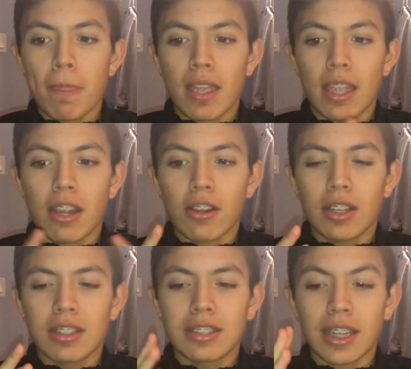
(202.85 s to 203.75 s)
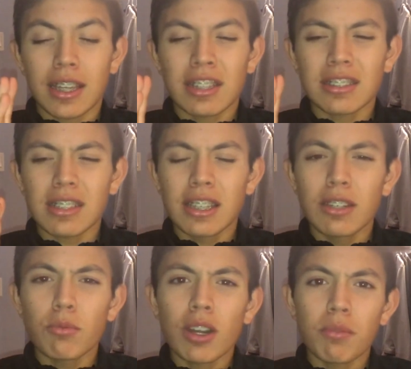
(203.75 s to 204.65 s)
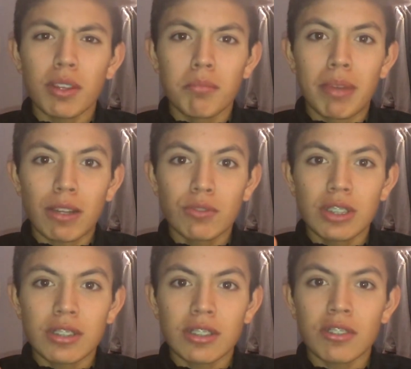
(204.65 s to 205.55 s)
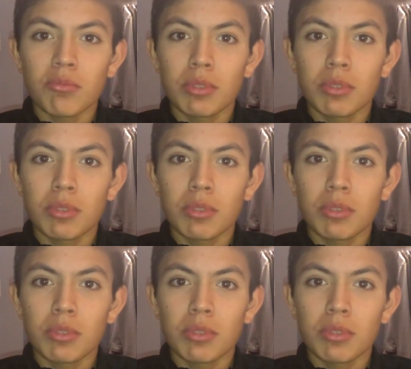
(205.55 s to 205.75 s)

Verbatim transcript: like area is that it's, uh, he didn't want it really bouncy and stuff,